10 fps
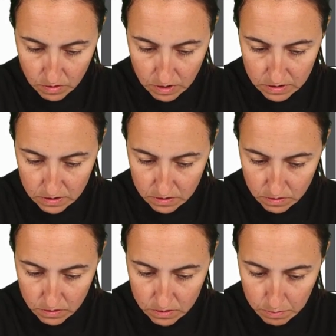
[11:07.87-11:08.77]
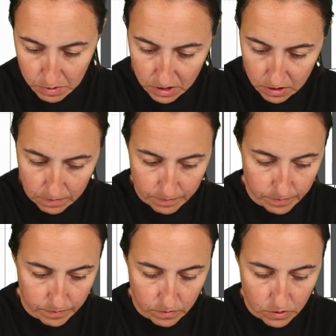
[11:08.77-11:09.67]
this is going to be
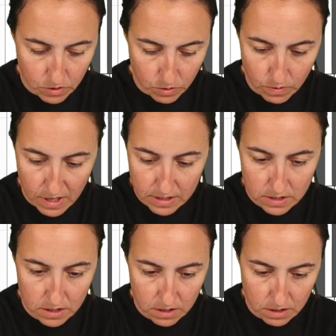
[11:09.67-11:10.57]
2s,